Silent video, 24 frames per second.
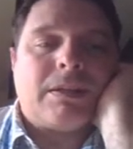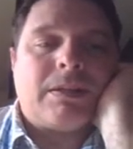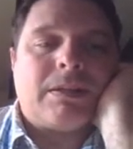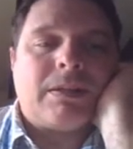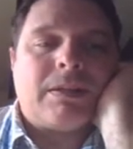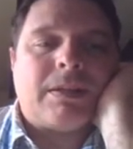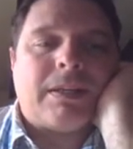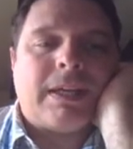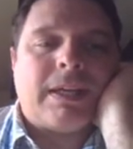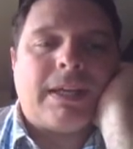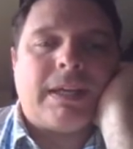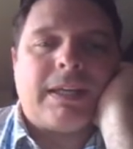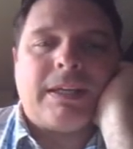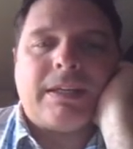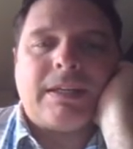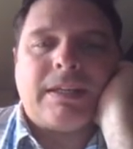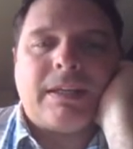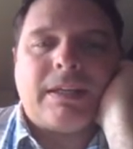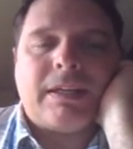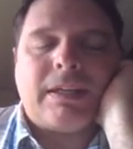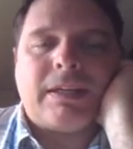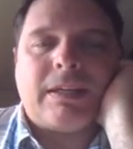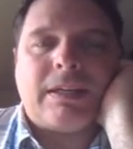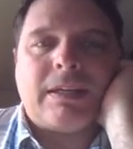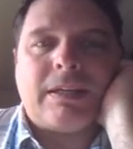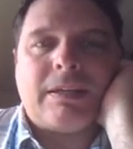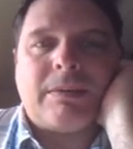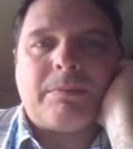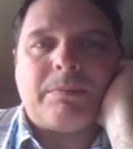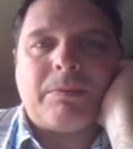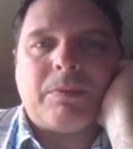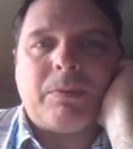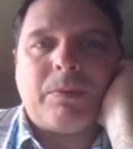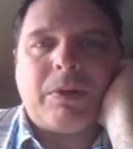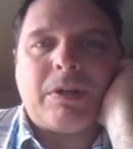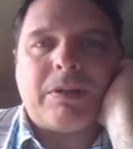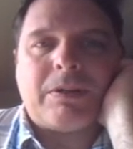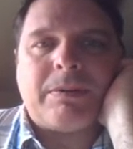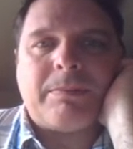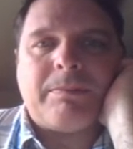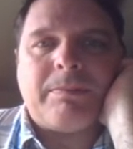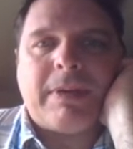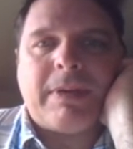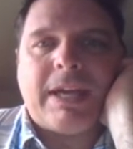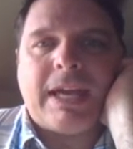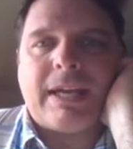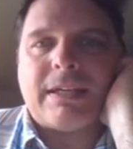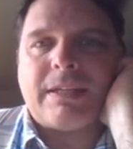Okay,
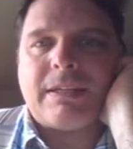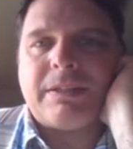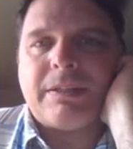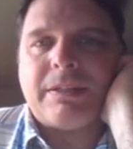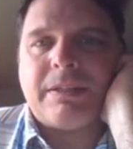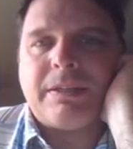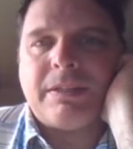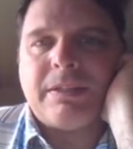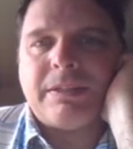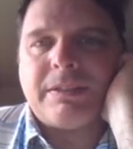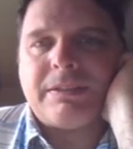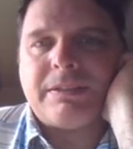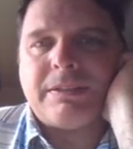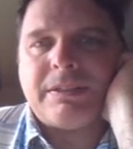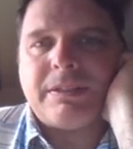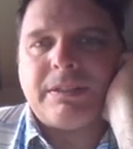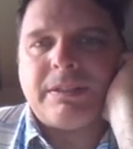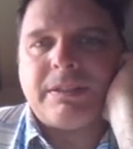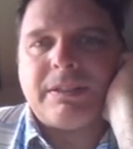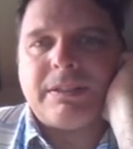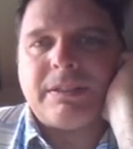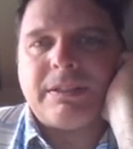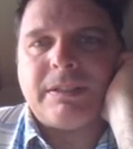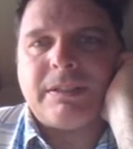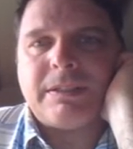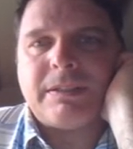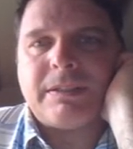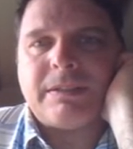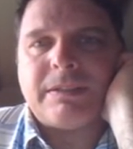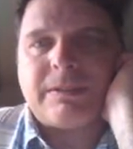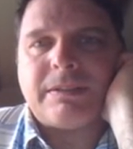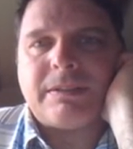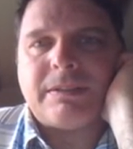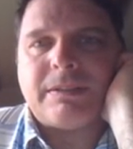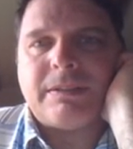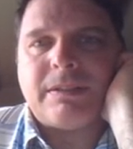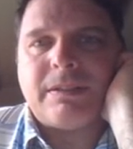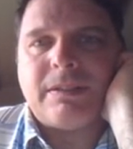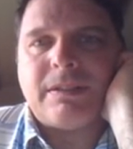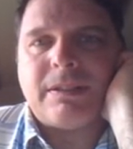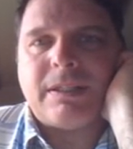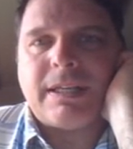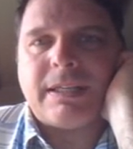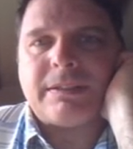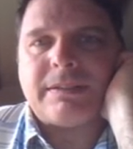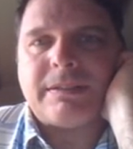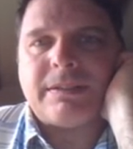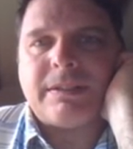welcome back. This is
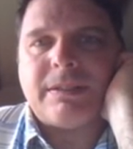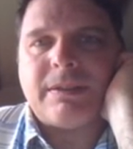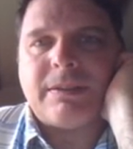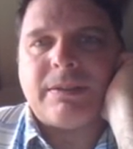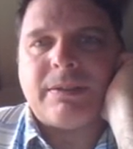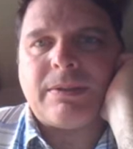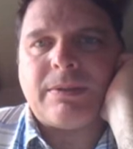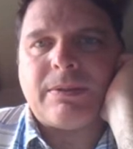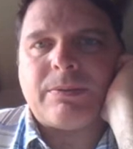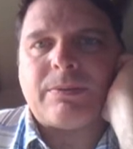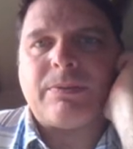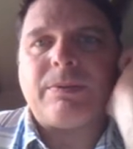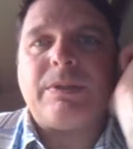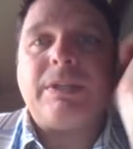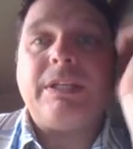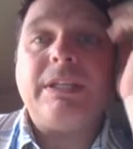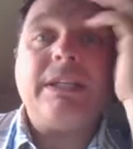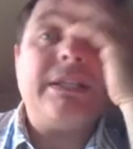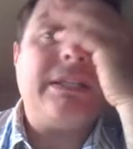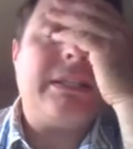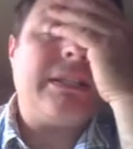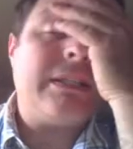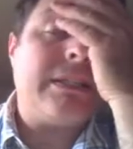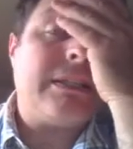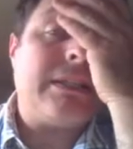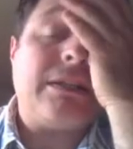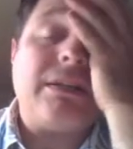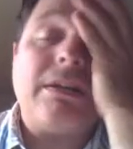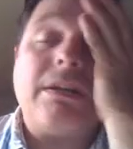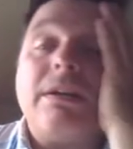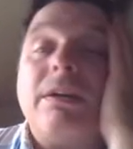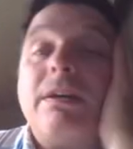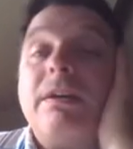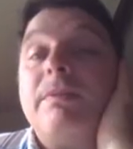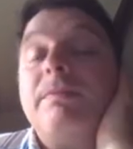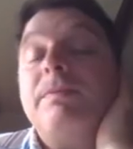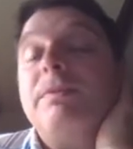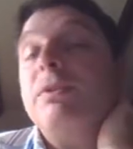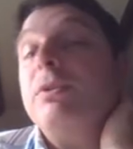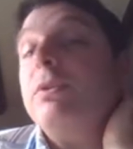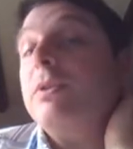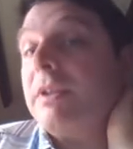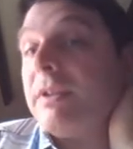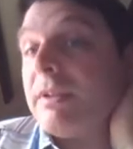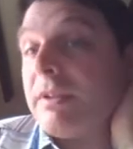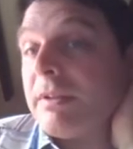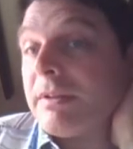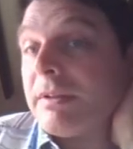lesson 3 of
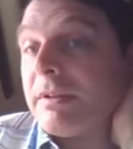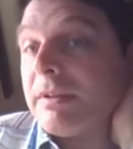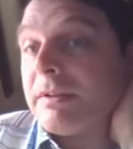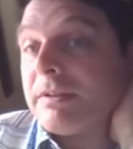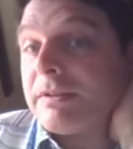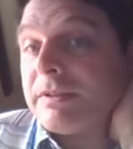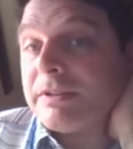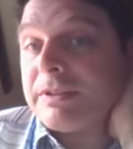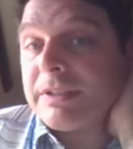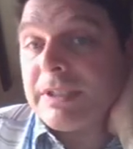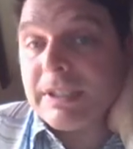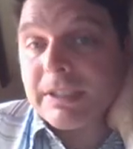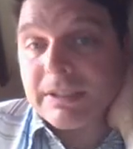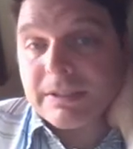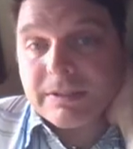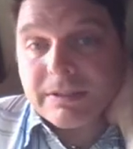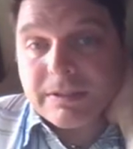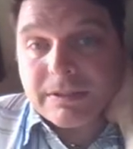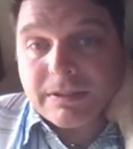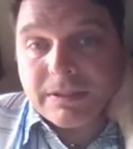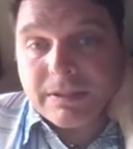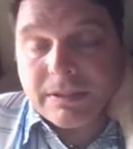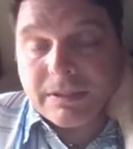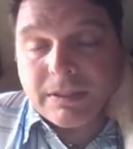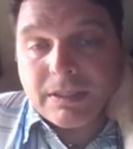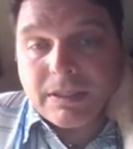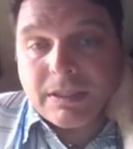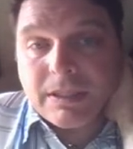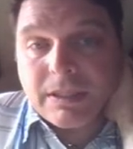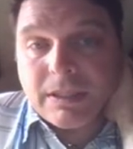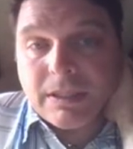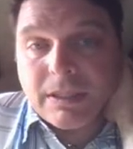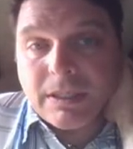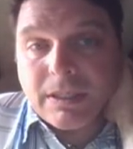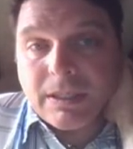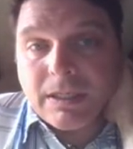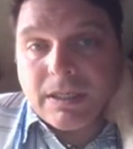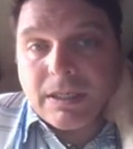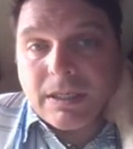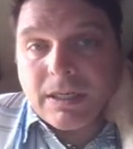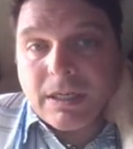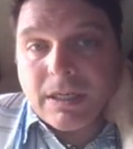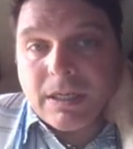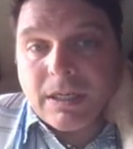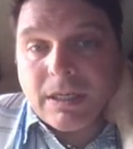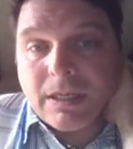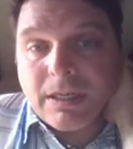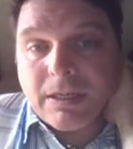unit 6.
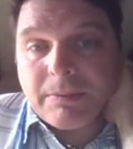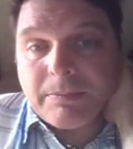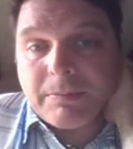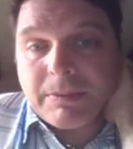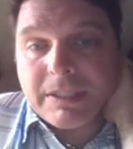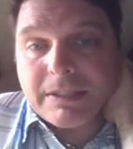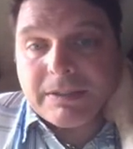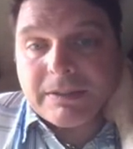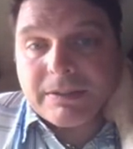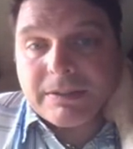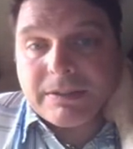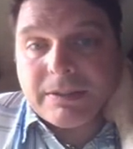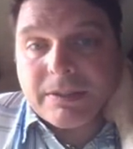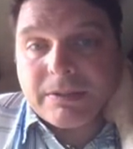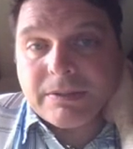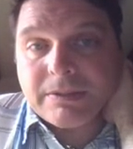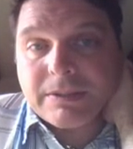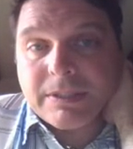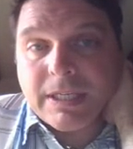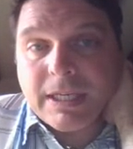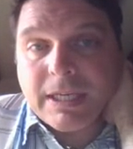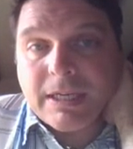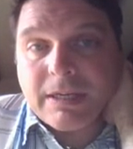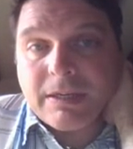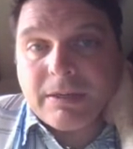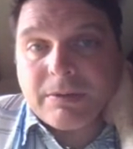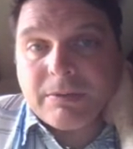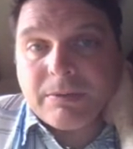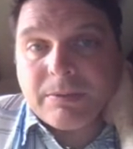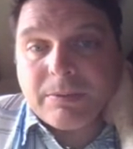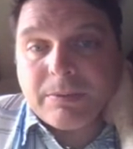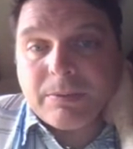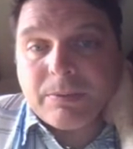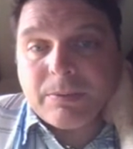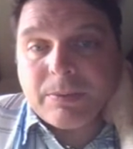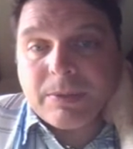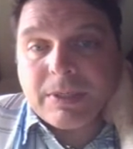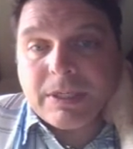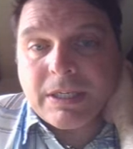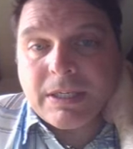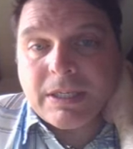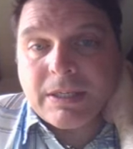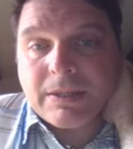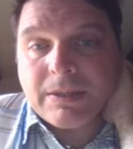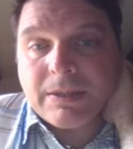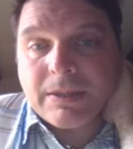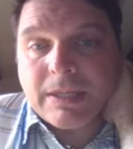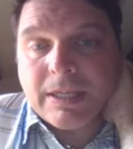It starts out
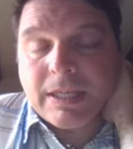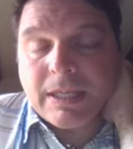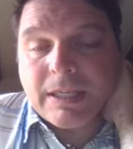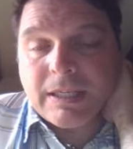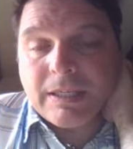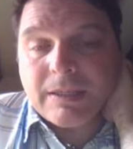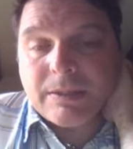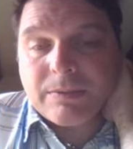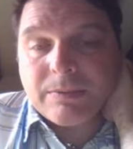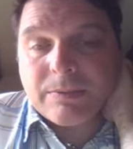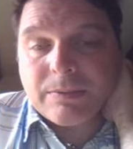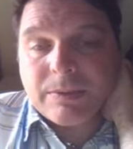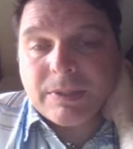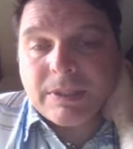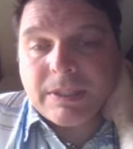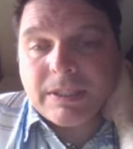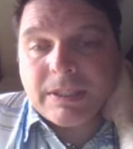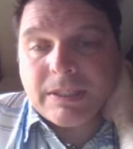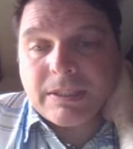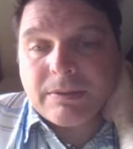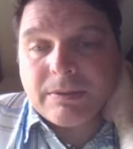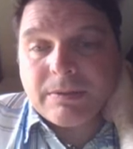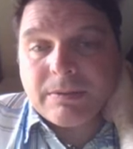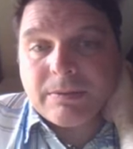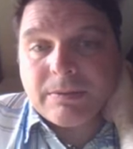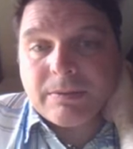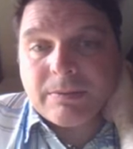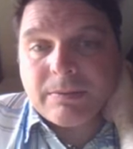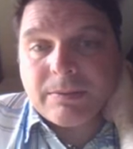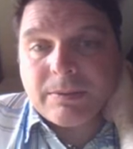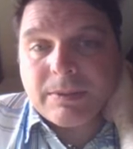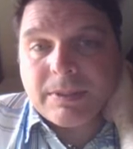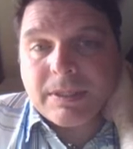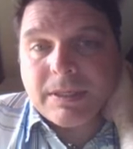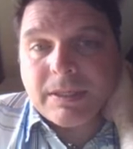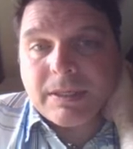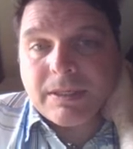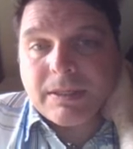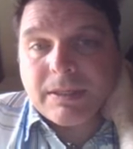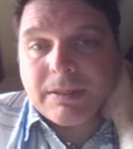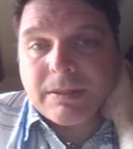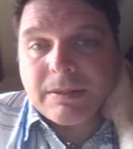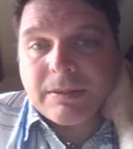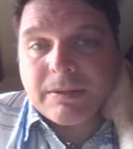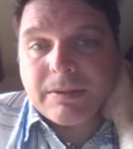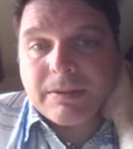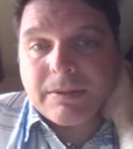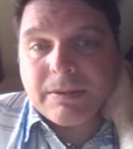with a grid
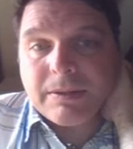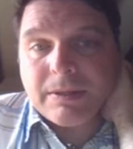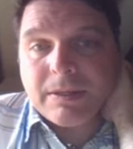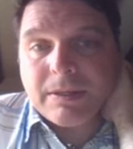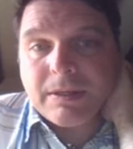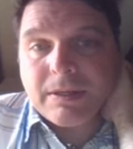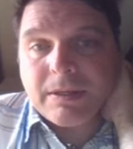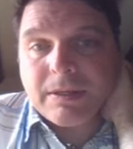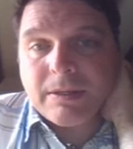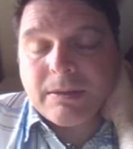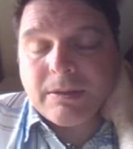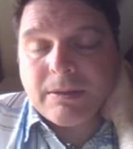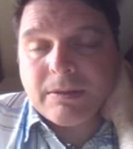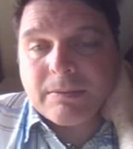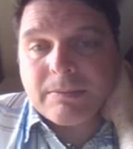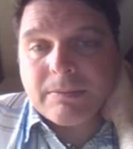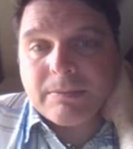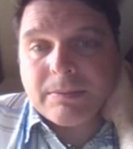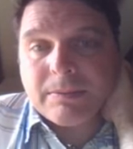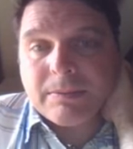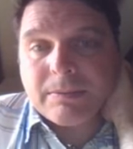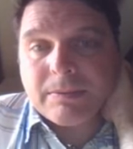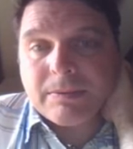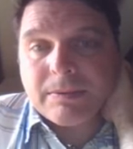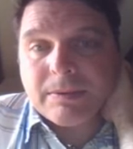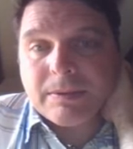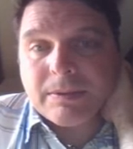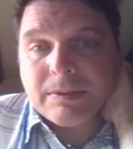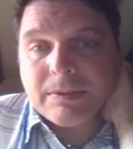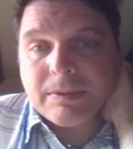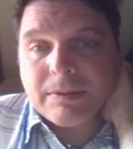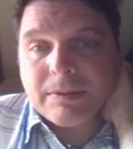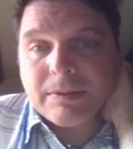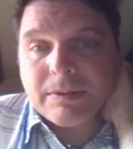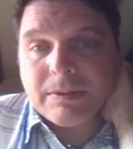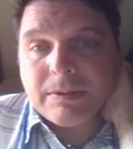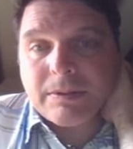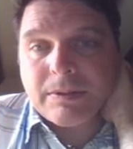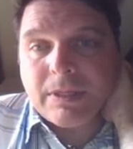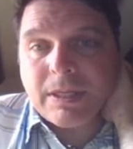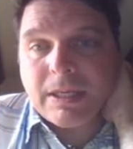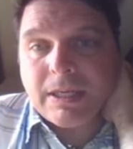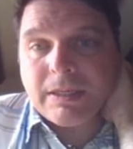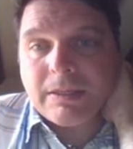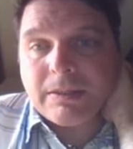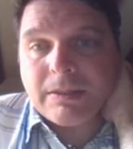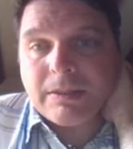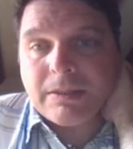with
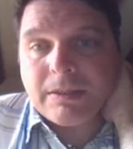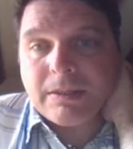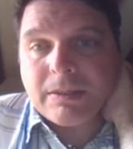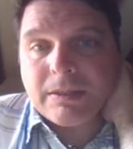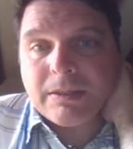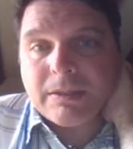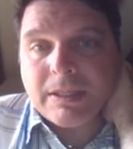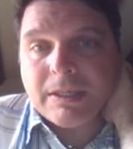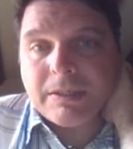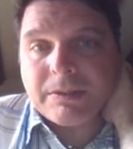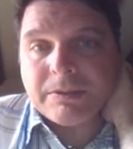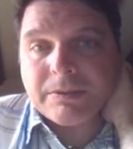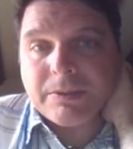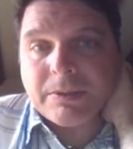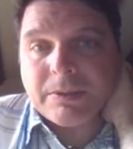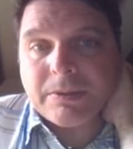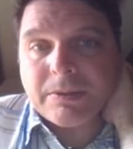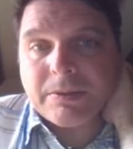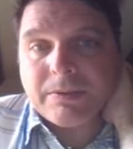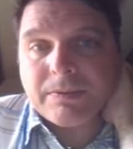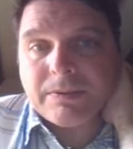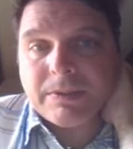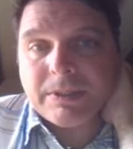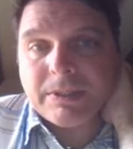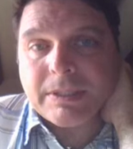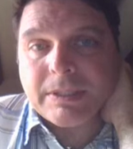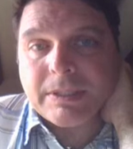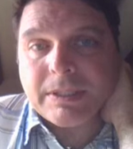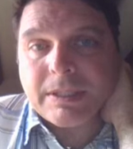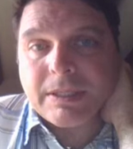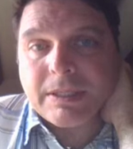letters all over it.